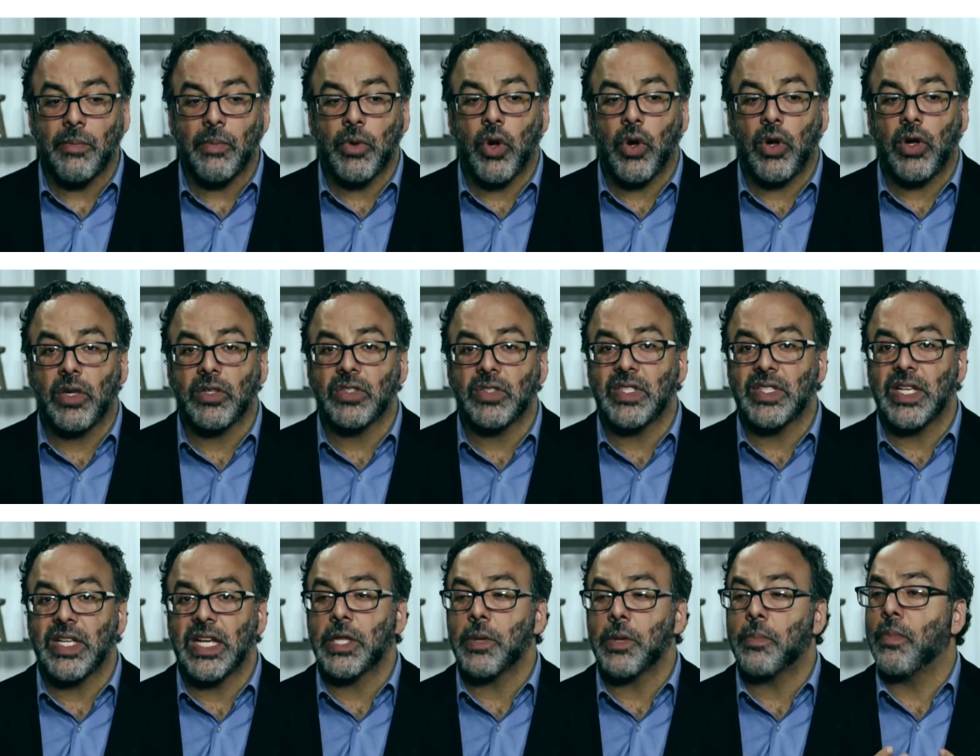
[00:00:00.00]
I'm called
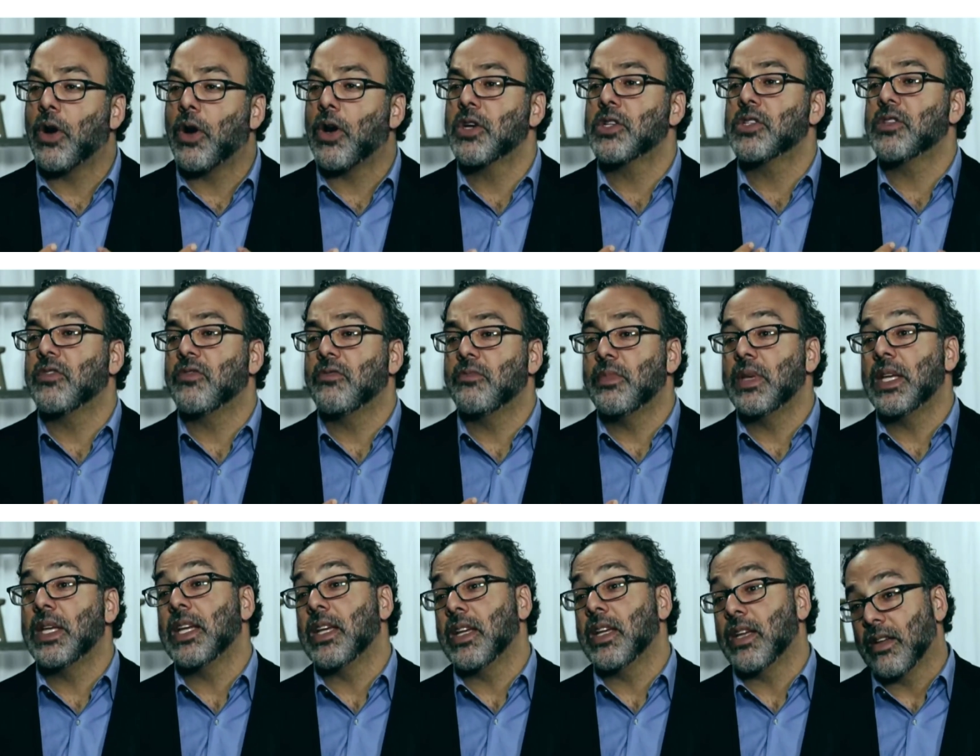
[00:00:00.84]
to take the parts of
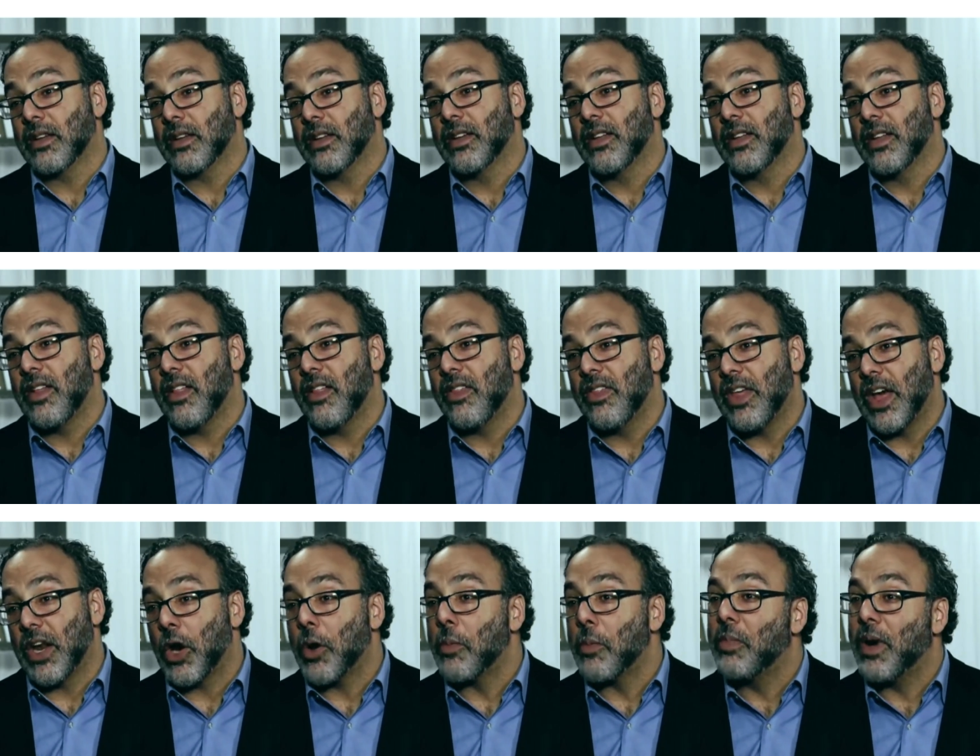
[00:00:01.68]
me
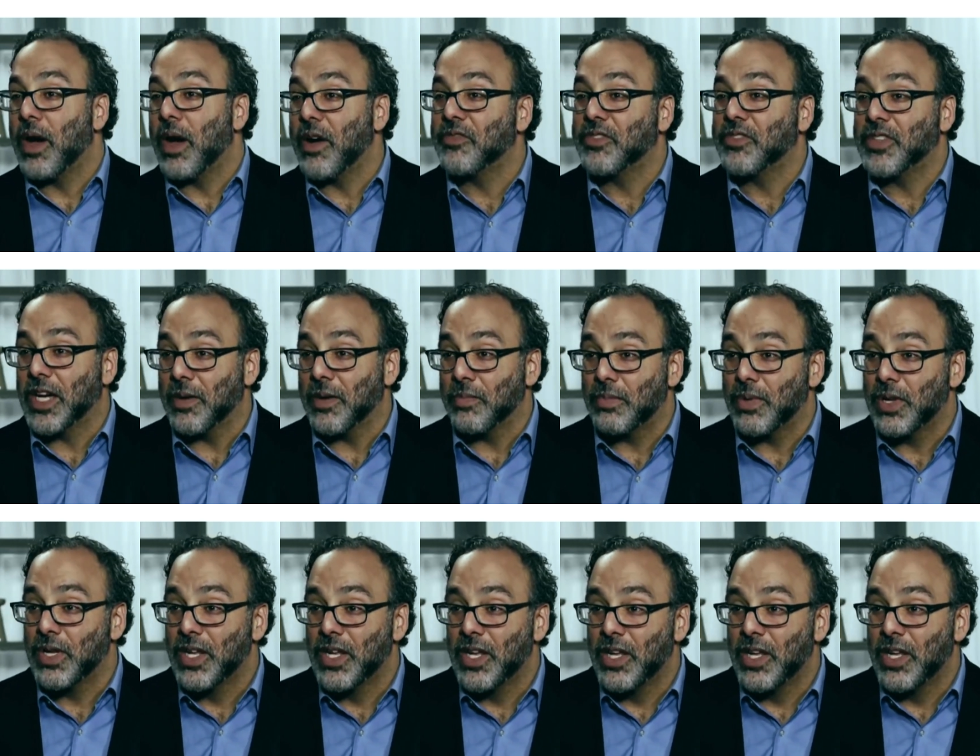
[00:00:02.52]
that are puffed up,